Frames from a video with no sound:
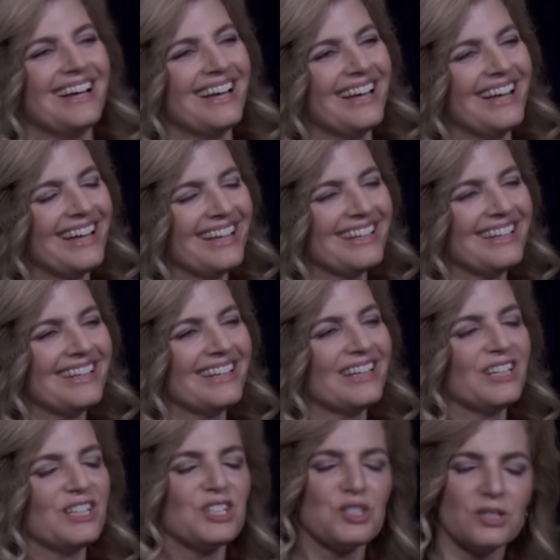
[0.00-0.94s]

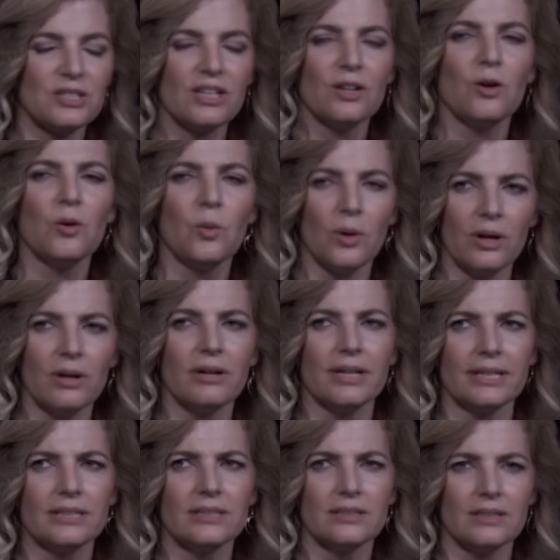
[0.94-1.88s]
And he'd say, oh, all
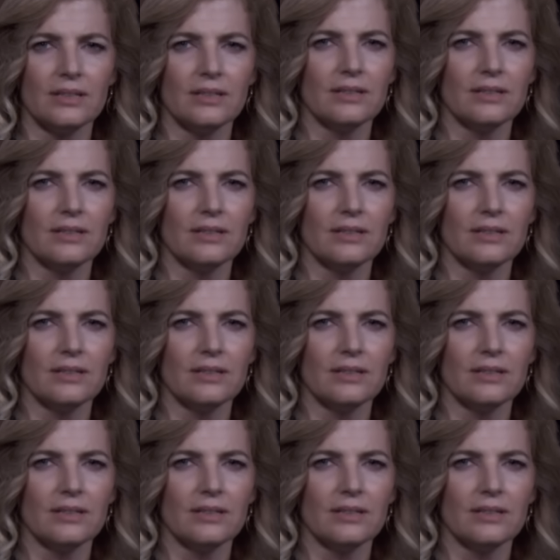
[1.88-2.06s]
right,